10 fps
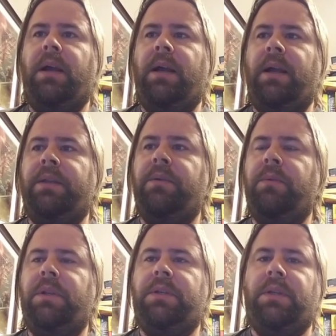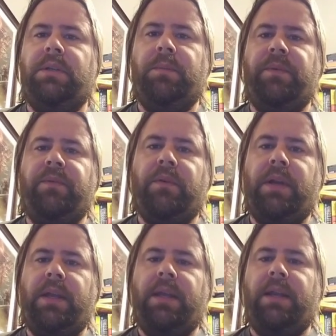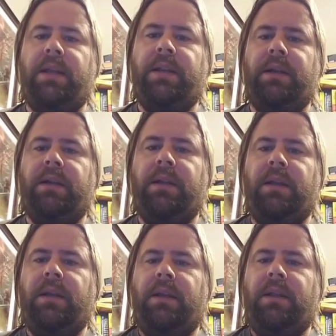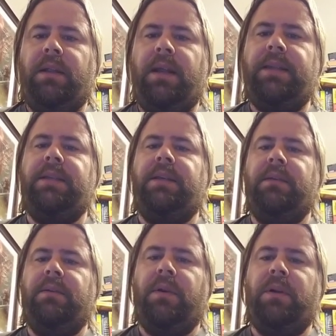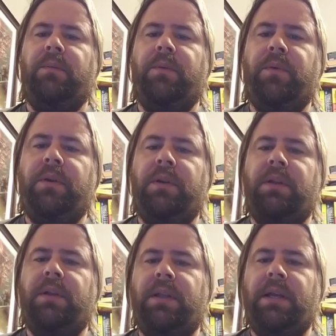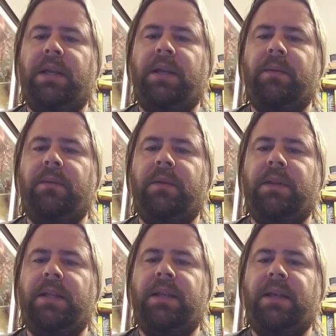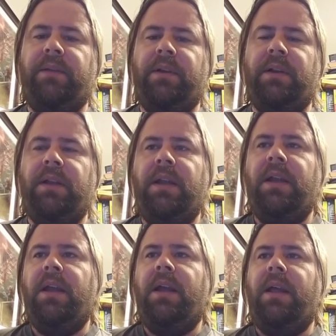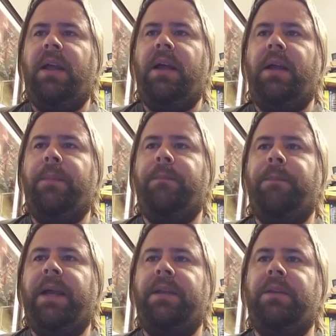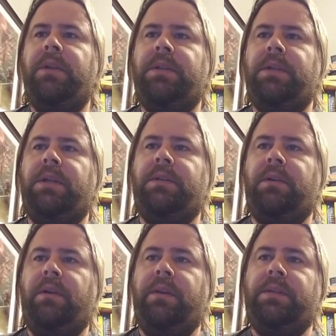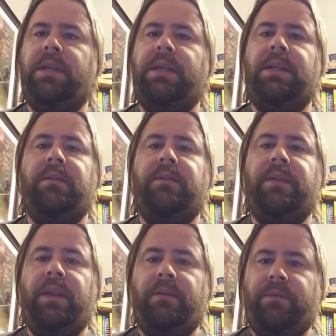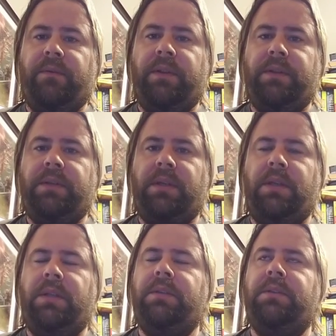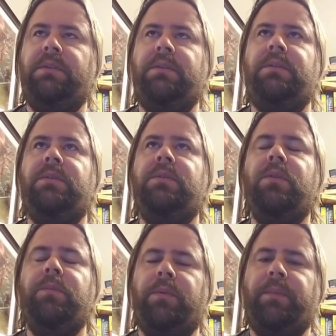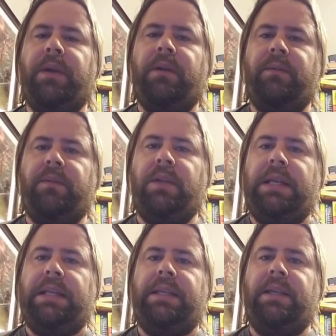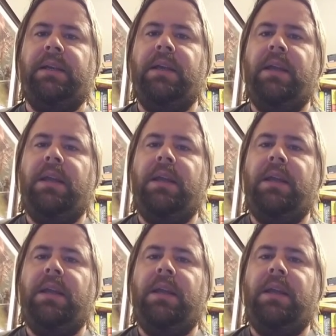I do want to touch on, before I head out here, hi Tia, welcome aboard. Glad to have you here. I do want to touch on this idea of inference, and it's a super powerful idea.